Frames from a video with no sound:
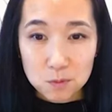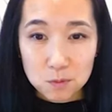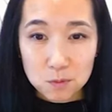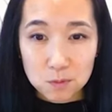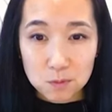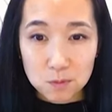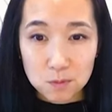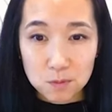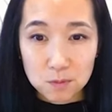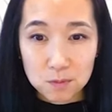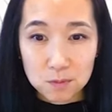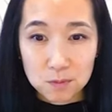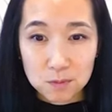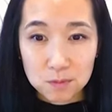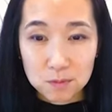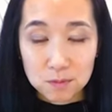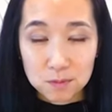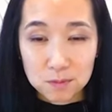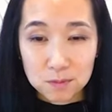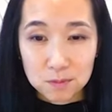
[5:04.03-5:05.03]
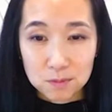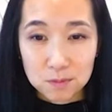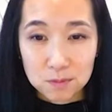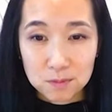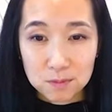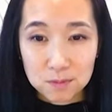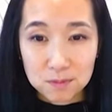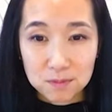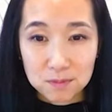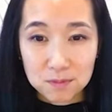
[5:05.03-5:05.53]

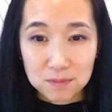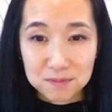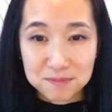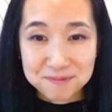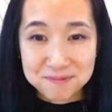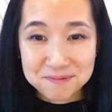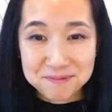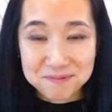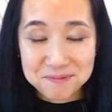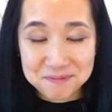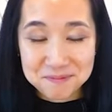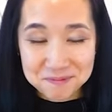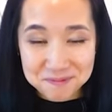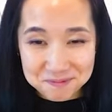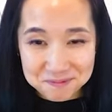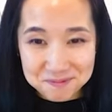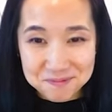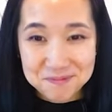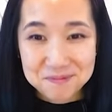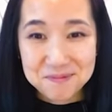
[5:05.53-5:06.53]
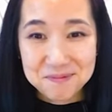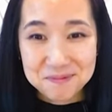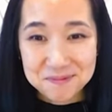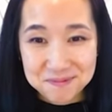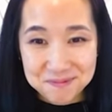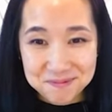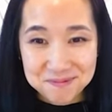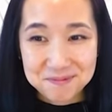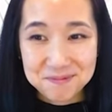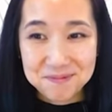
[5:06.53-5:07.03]

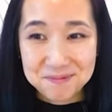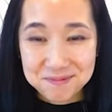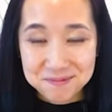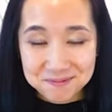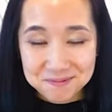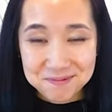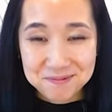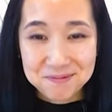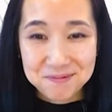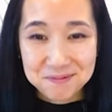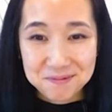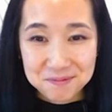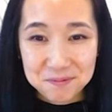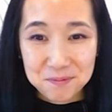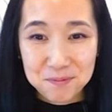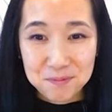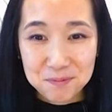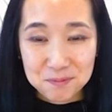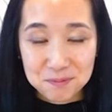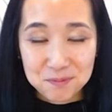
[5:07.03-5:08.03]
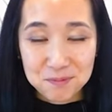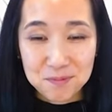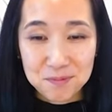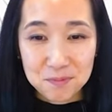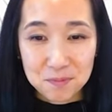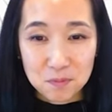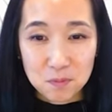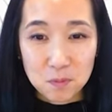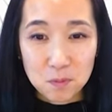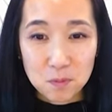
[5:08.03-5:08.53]

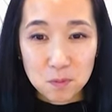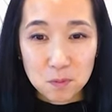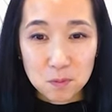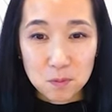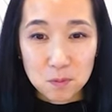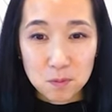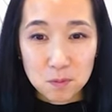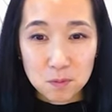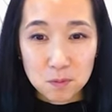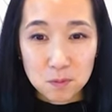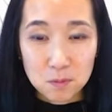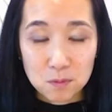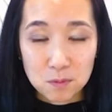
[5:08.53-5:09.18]
[no speech]